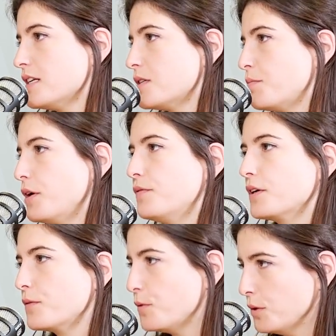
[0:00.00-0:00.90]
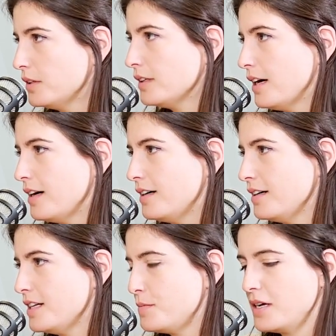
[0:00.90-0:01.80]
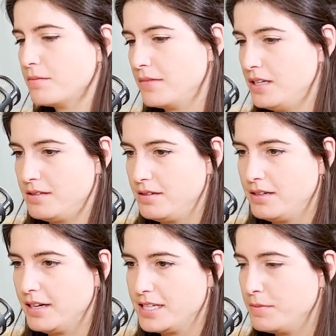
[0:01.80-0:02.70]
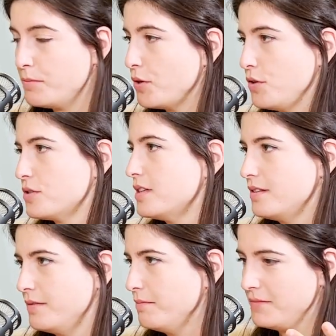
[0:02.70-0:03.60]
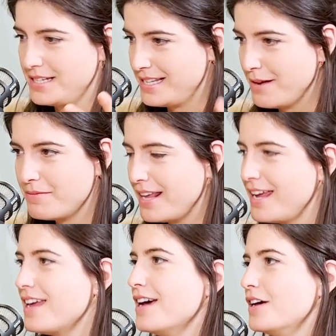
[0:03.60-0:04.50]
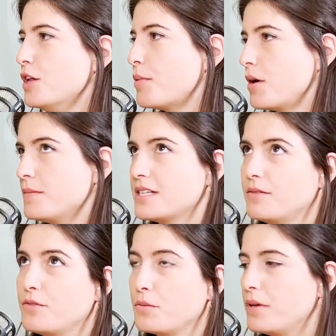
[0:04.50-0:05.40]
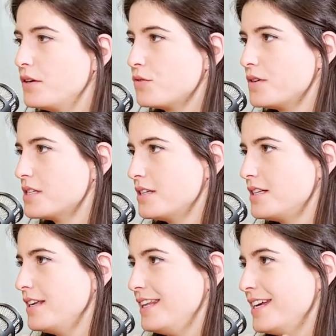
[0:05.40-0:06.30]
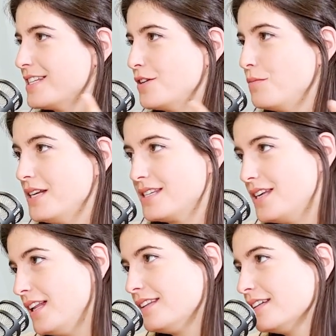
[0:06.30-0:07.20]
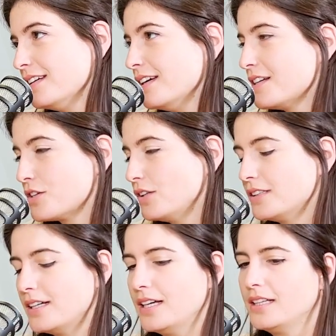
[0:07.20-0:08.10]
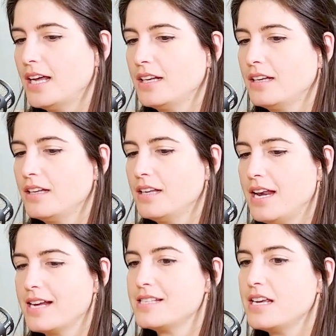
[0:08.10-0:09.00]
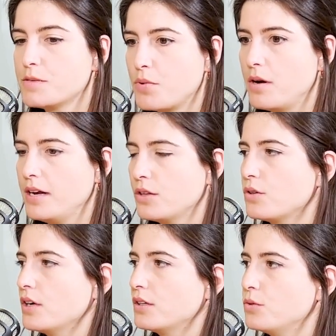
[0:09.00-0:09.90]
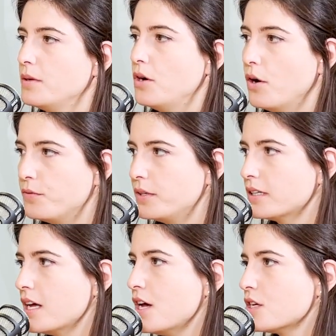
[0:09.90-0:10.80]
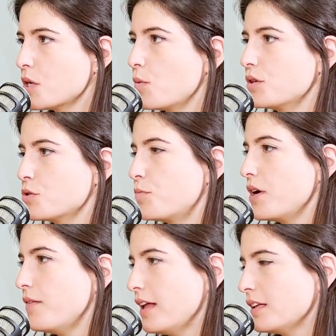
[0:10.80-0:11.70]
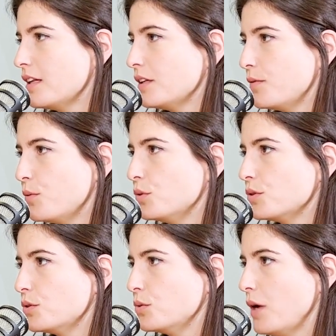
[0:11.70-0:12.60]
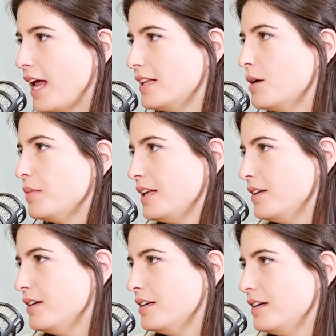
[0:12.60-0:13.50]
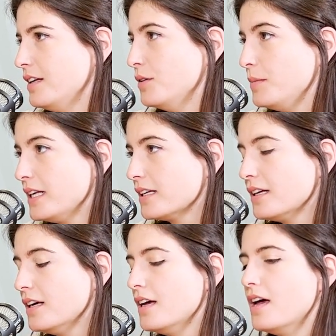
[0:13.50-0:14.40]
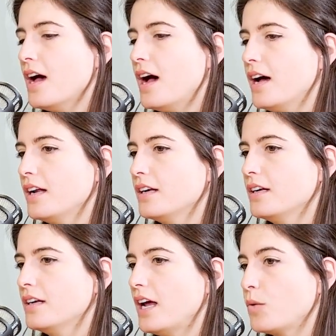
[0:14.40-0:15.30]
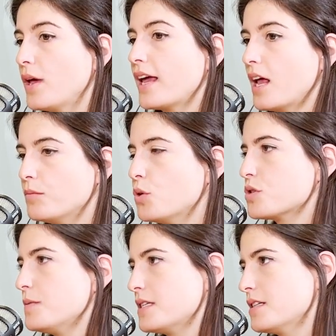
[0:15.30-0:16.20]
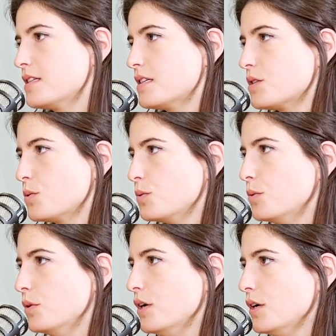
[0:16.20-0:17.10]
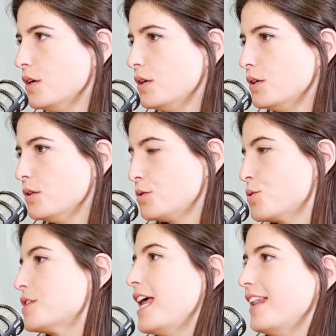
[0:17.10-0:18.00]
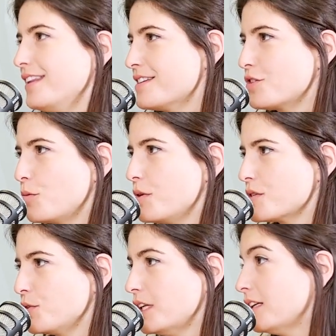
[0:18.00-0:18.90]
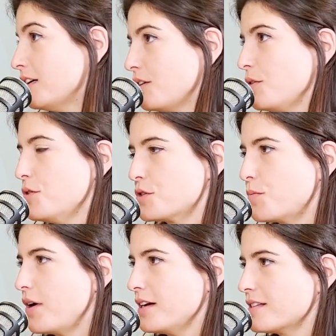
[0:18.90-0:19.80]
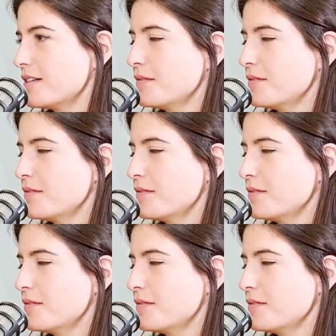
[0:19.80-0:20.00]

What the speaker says: It's perfect food. It has been produced the same day. The problem is that for various reasons it has not been sold, and then the next day is probably not going to be offered. So you want to prevent that food to end up in the bin, and we help those businesses to sell this surplus food at a reduced price.